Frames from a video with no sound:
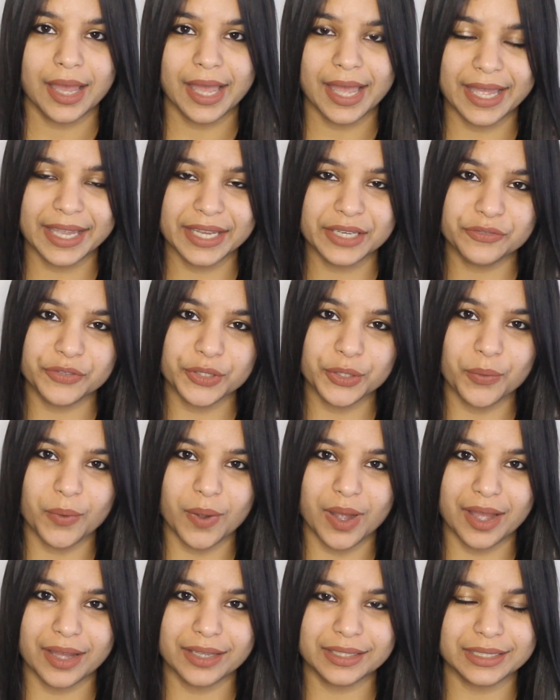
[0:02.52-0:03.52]
Hi
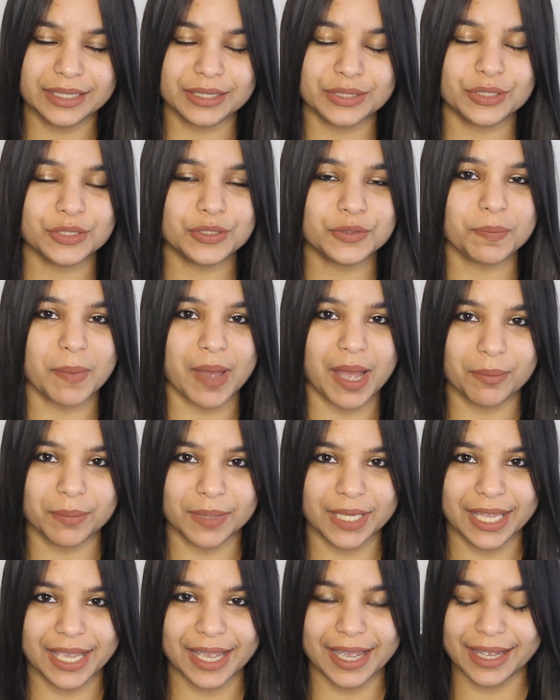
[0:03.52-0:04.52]
everyone, this is
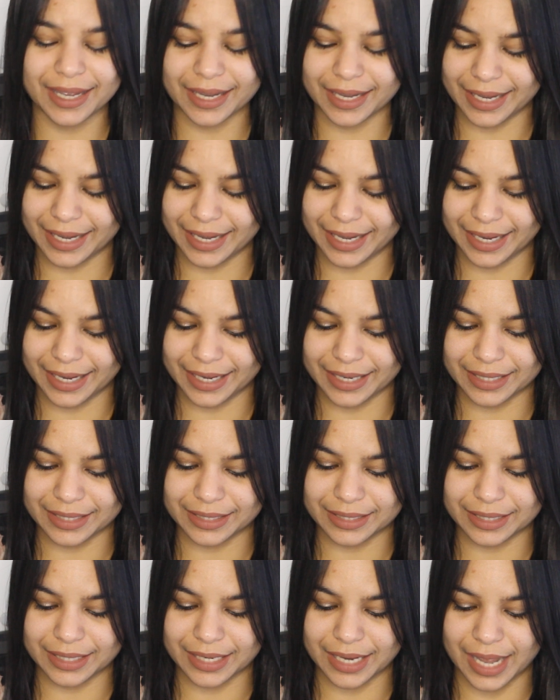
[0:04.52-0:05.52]
Pamela,
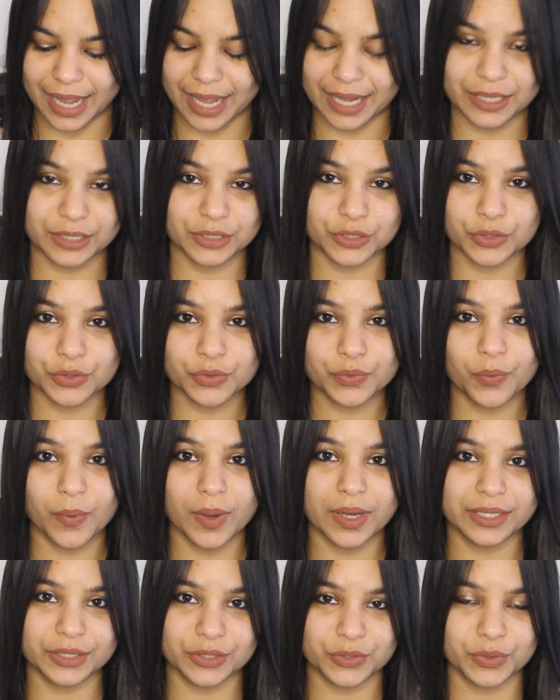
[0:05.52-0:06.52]
and I just
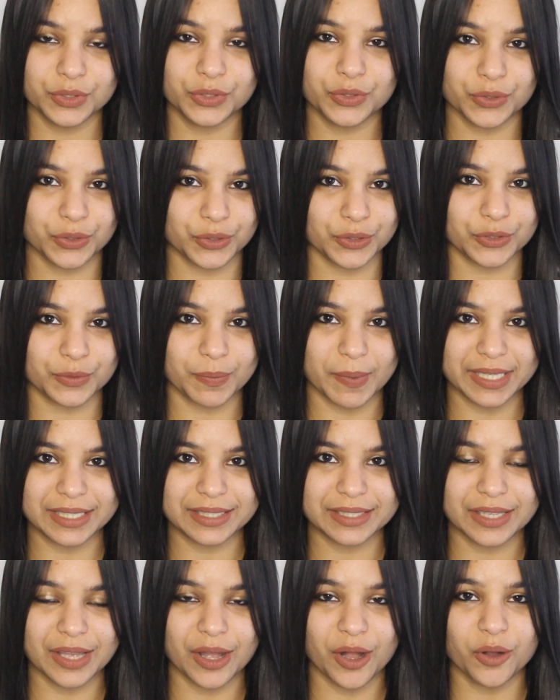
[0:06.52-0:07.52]
wanted to introduce
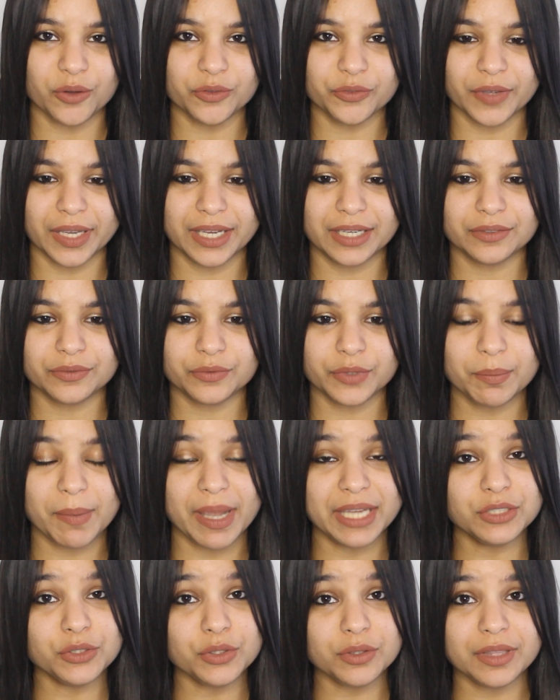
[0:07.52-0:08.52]
myself and
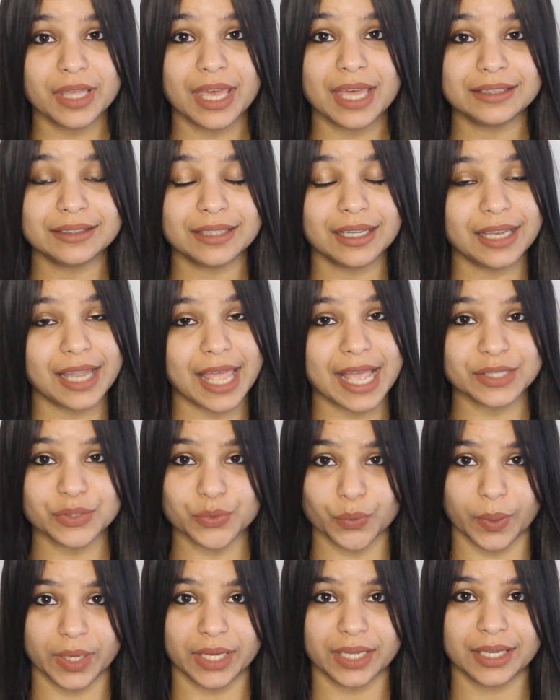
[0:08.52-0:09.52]
remind you that the
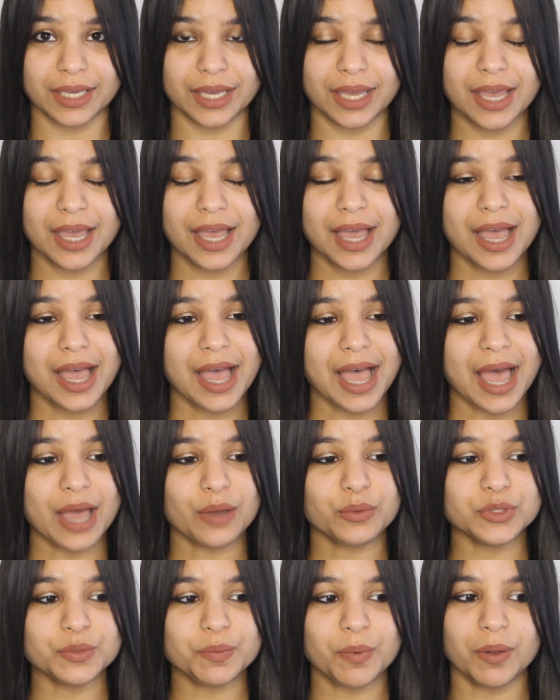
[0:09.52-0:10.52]
last week I
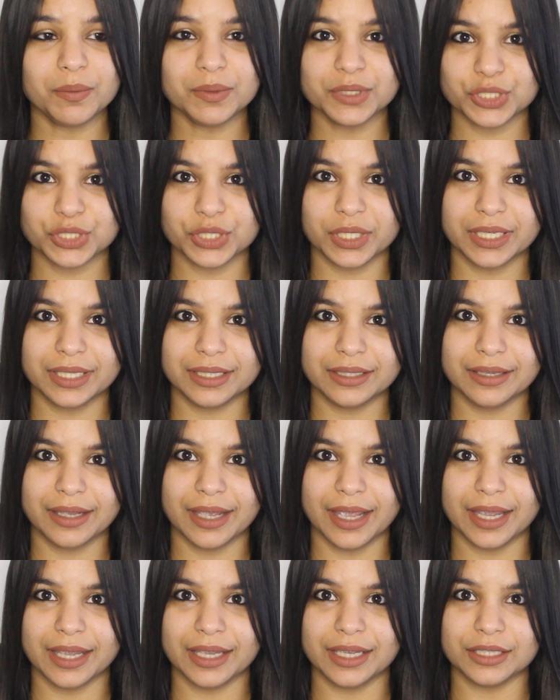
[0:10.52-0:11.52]
was publishing
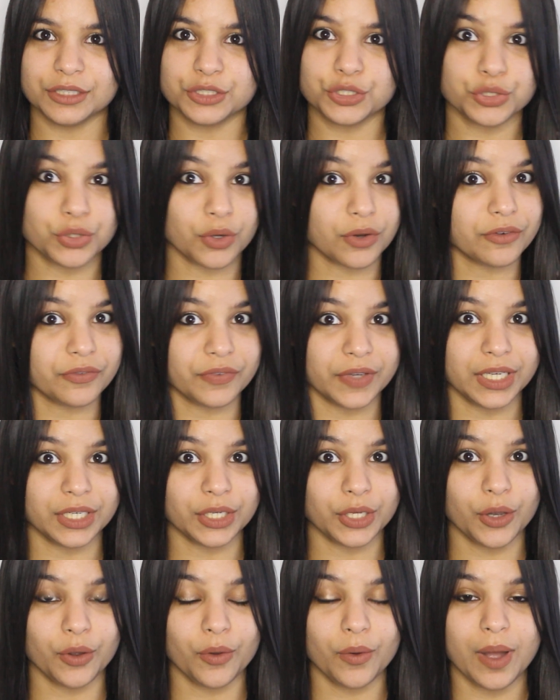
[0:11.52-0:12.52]
a short
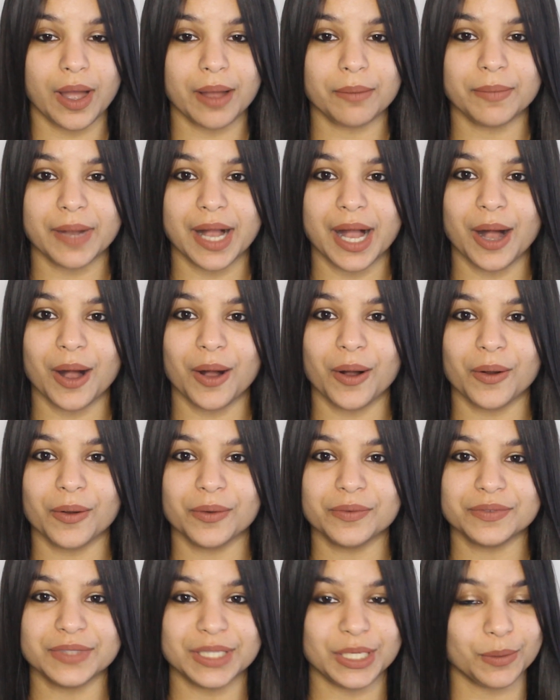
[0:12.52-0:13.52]
video
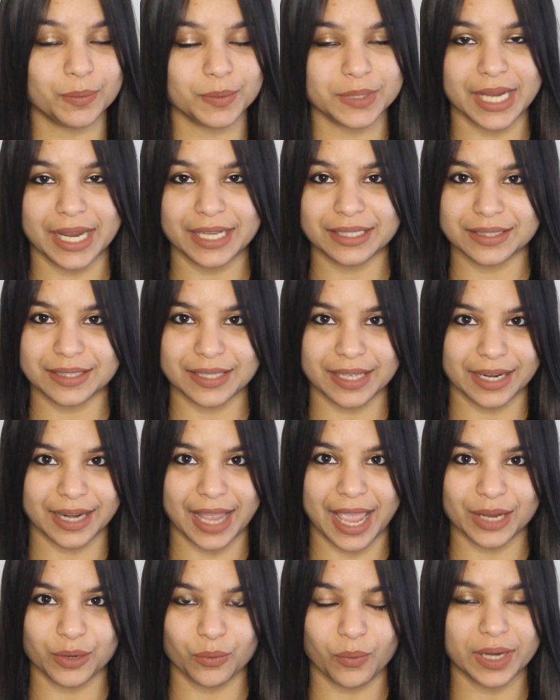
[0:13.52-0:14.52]
about the updates
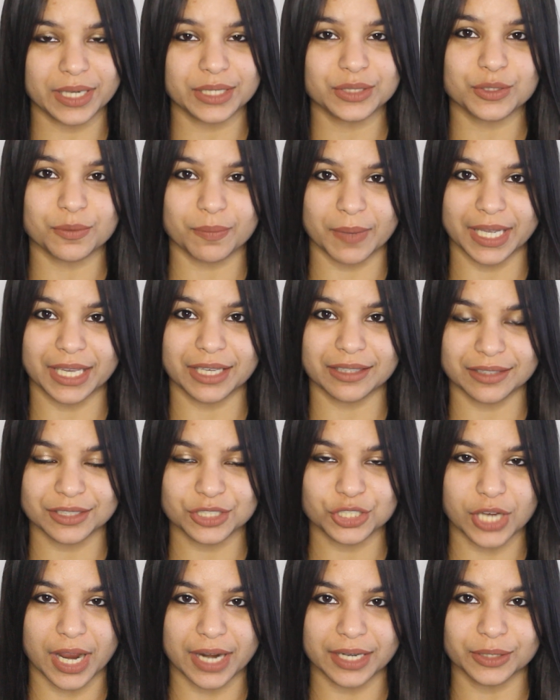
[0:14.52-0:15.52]
that I wanted to make on the
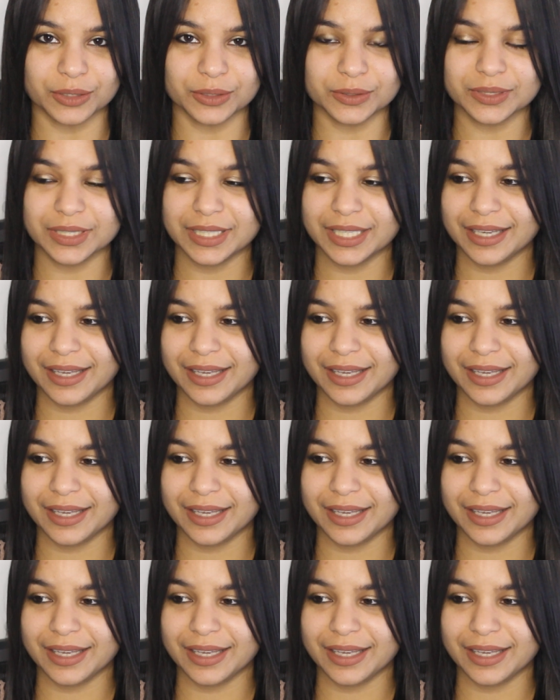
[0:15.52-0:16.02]
channel.